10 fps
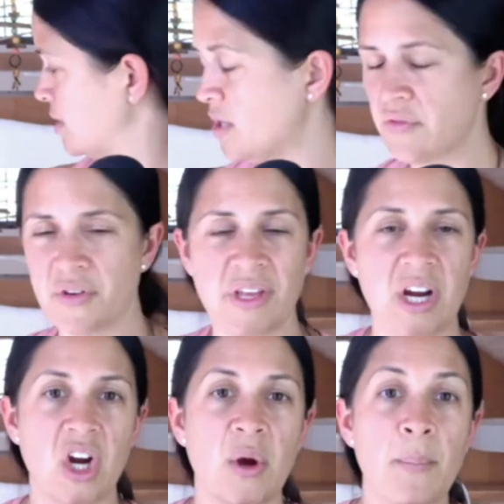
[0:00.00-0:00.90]
it's over
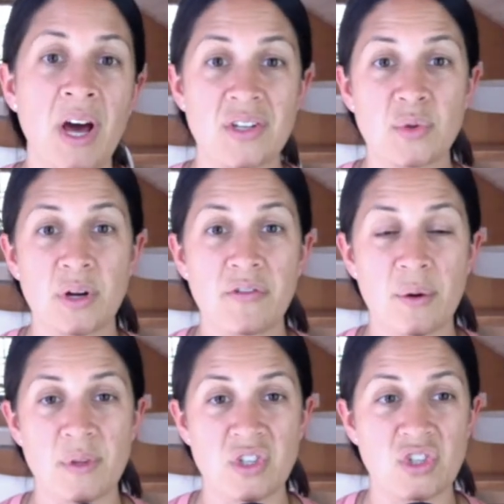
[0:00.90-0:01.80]
there, Montessori
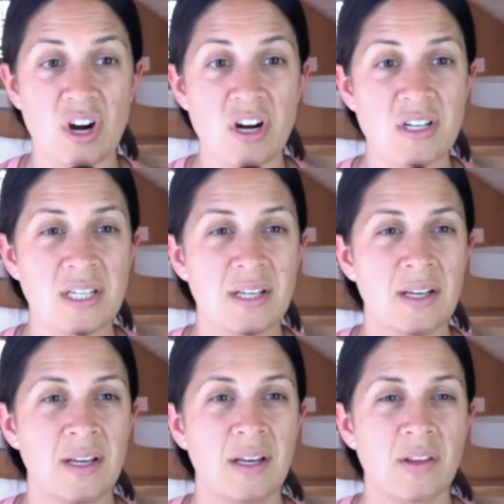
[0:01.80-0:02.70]
from the Start.
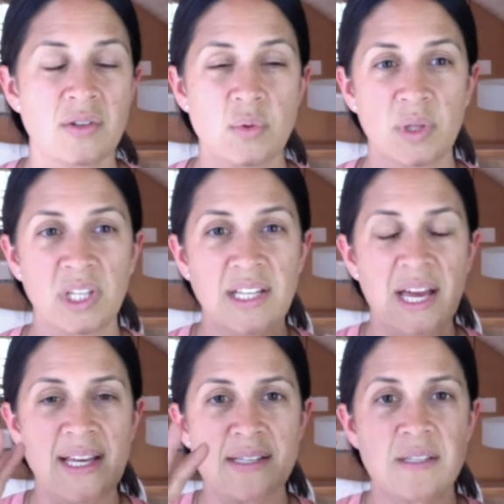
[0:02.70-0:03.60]
There's a really
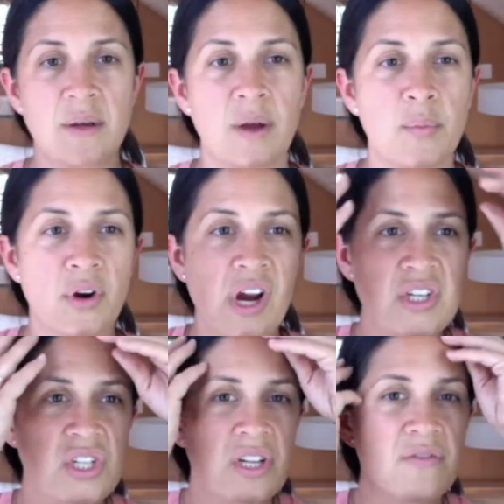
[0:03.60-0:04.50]
nice um,
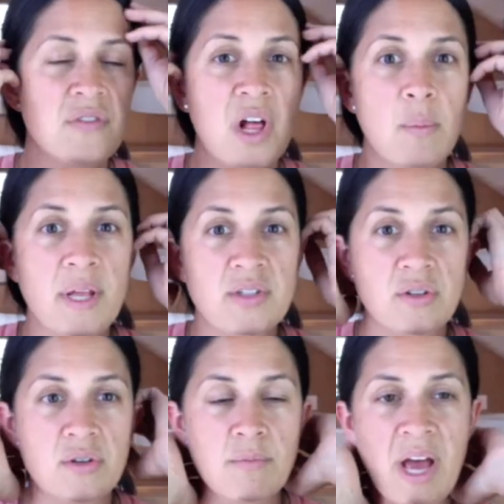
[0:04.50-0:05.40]
progression of
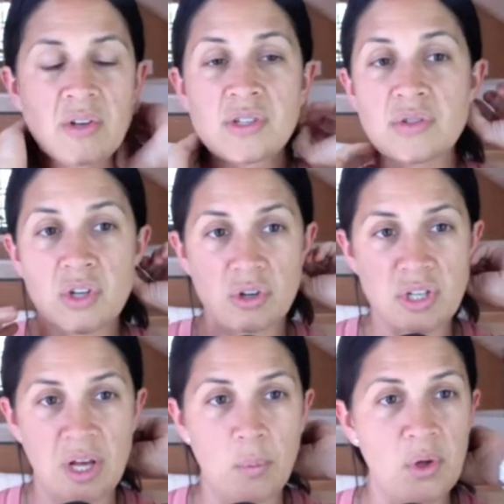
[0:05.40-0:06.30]
developmental milestones that your
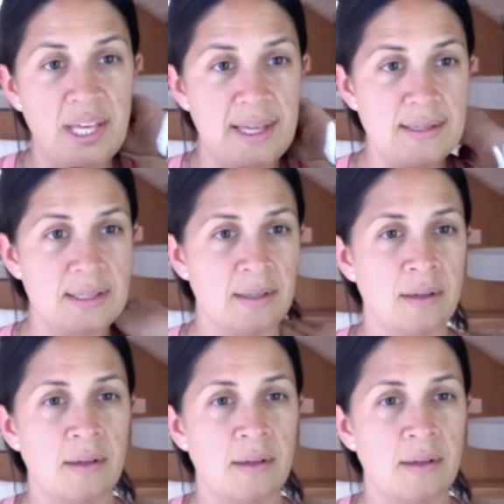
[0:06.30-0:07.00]
child will hit